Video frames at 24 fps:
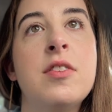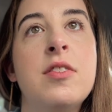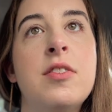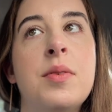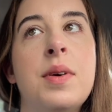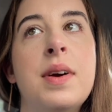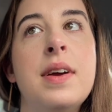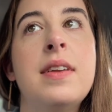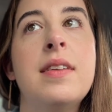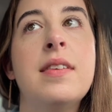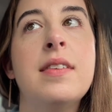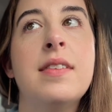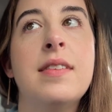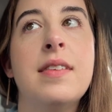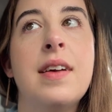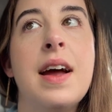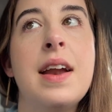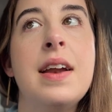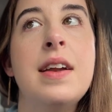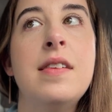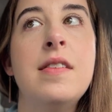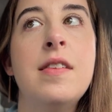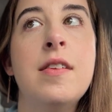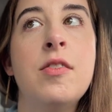So I
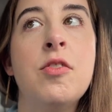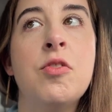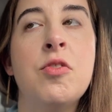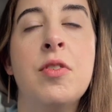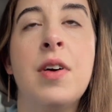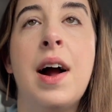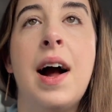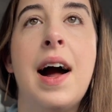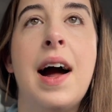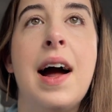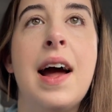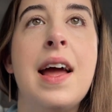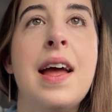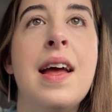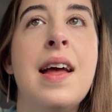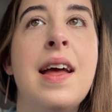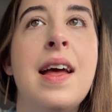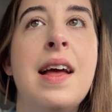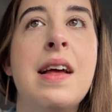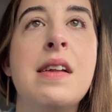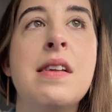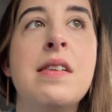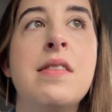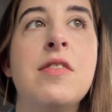decided to try
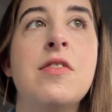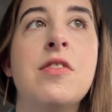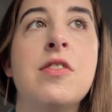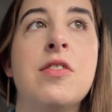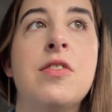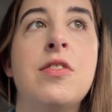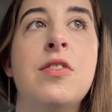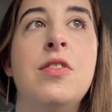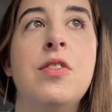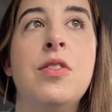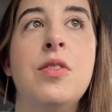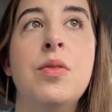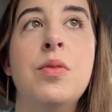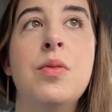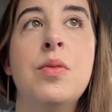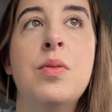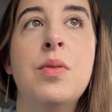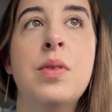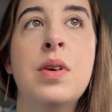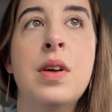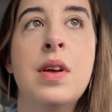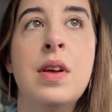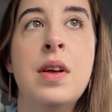and just do